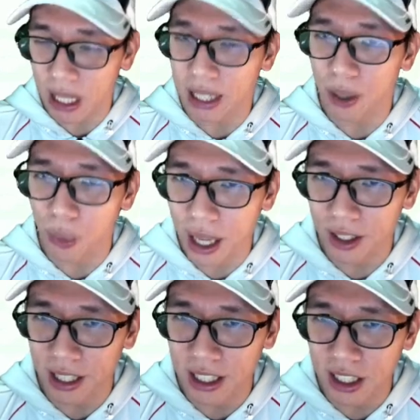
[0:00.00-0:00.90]
the
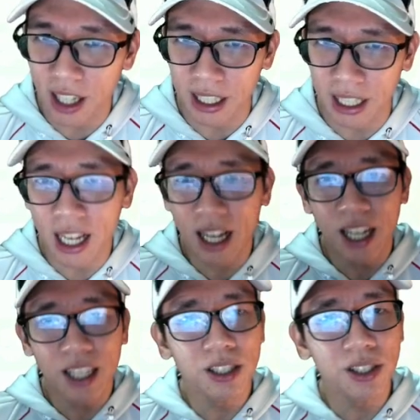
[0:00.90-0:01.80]
weather is sunny.
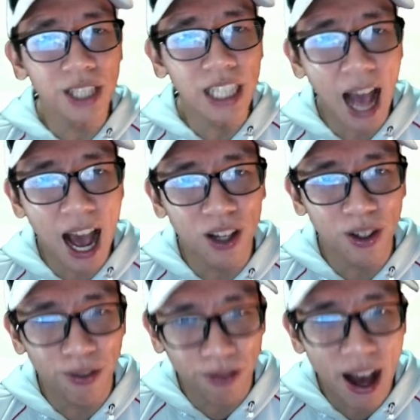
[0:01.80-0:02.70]
3 out
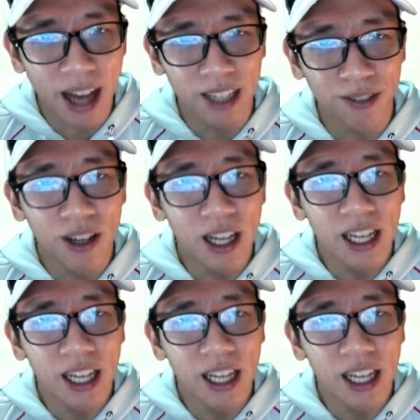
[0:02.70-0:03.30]
of 5,